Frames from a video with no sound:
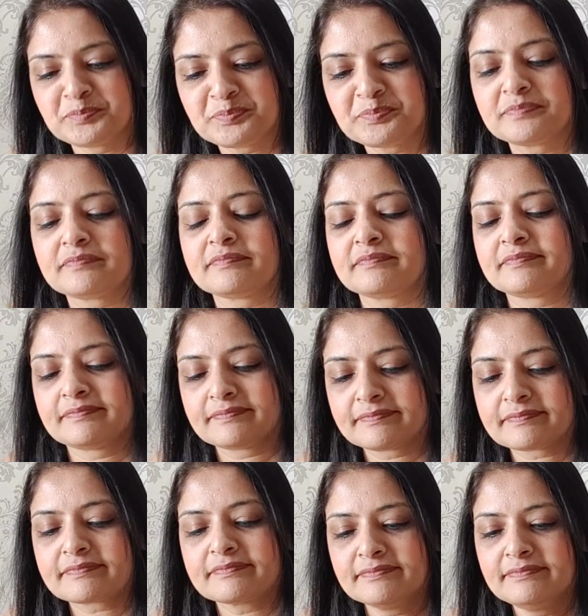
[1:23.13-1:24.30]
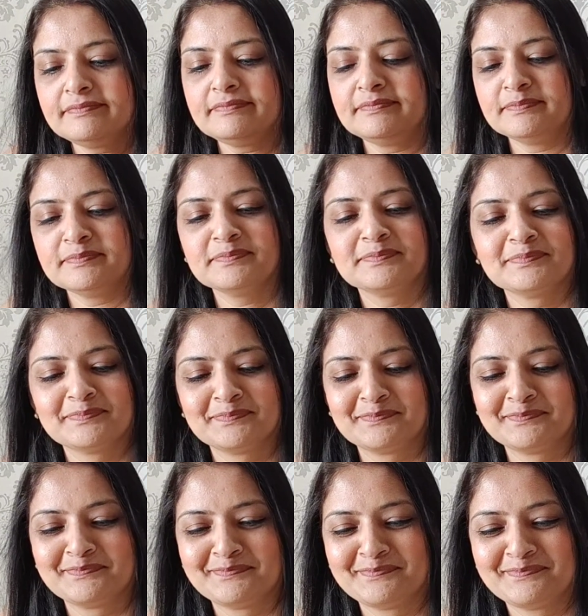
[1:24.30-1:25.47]

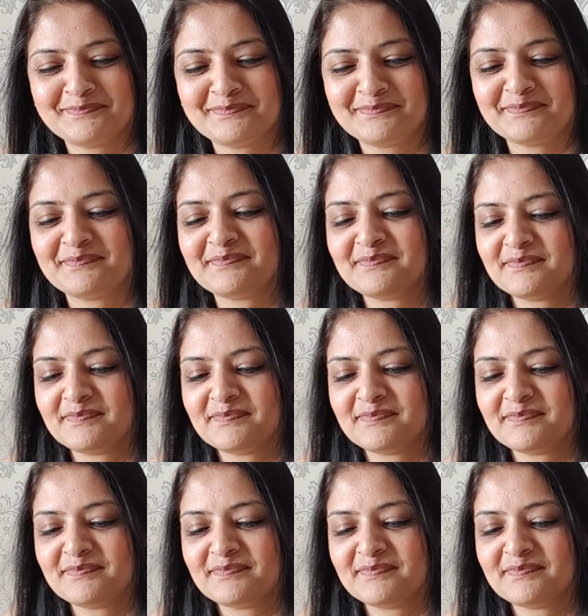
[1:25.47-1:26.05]
No one is speaking in this clip.